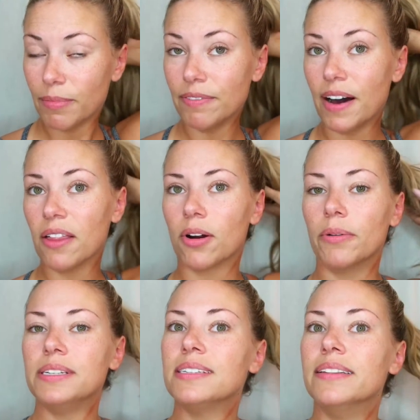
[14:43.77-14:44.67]
My father
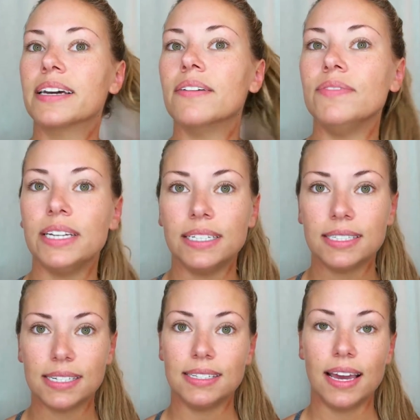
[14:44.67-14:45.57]
always said that
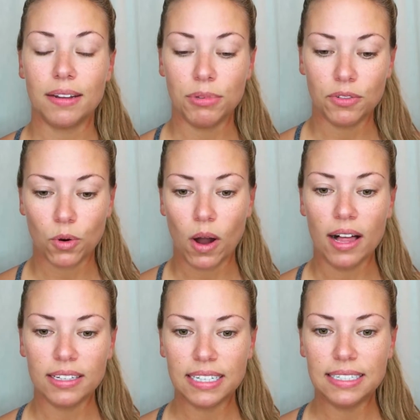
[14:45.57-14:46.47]
convenience is the enemy of
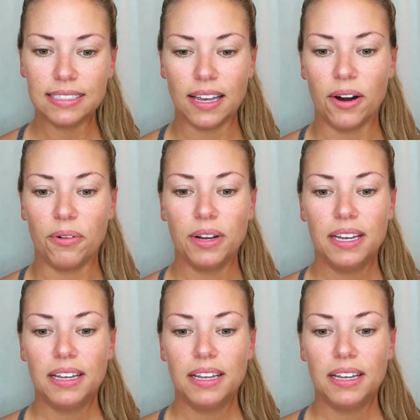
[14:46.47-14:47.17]
quality, so